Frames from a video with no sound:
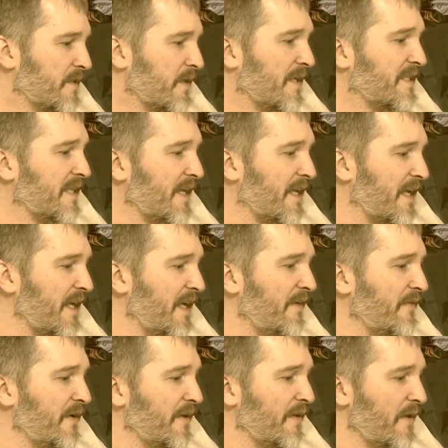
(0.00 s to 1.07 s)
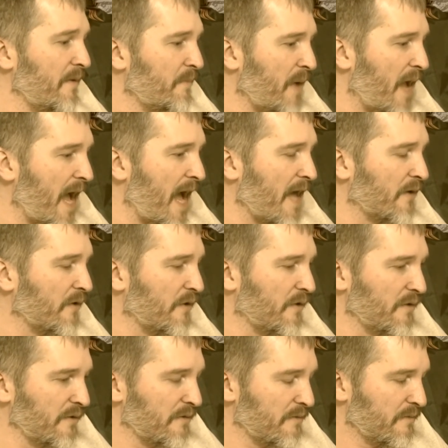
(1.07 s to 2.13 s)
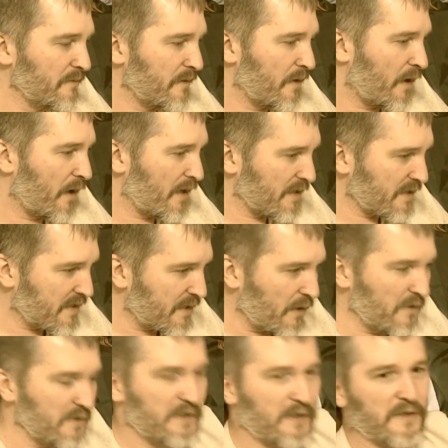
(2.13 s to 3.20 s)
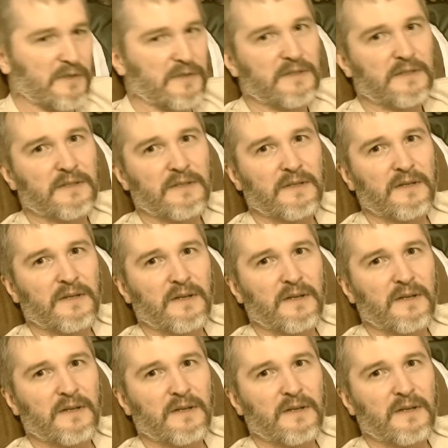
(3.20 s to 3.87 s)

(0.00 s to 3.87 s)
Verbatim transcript: So they said even the battle hardened soldiers,